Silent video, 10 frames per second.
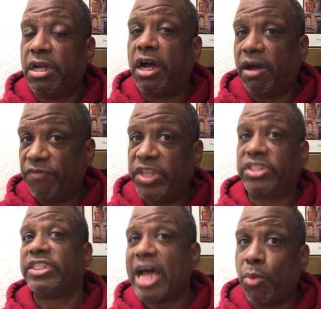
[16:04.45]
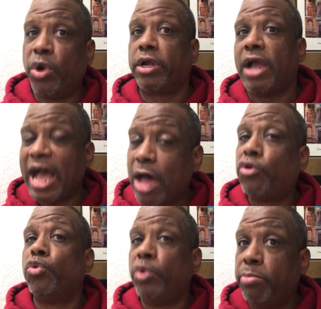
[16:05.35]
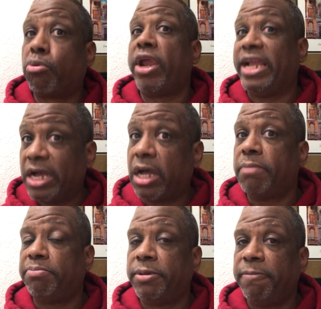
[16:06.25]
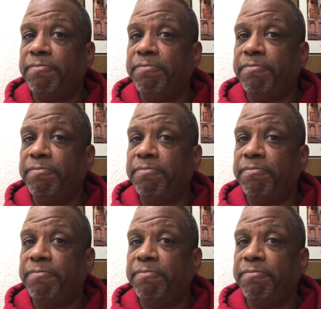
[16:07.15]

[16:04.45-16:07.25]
of this is how we're, how do we break up?